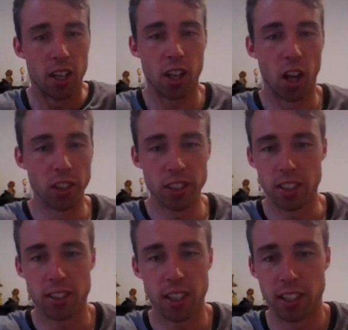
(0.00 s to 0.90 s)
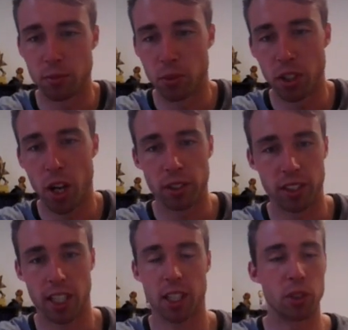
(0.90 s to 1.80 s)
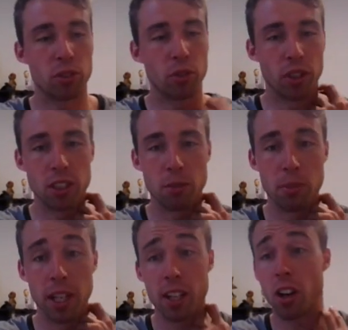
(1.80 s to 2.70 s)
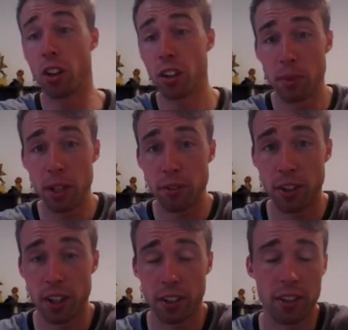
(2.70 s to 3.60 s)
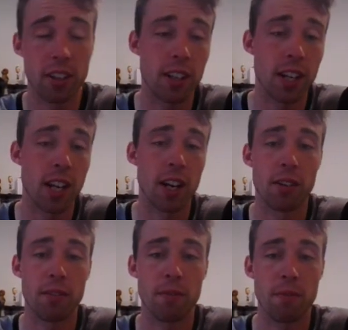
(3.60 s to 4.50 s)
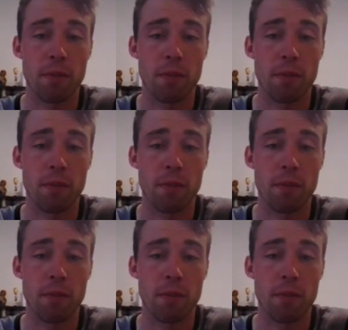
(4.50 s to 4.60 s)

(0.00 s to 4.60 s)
closer to the season, we'll know exactly which rookies to pick. Onto the midfield. Now,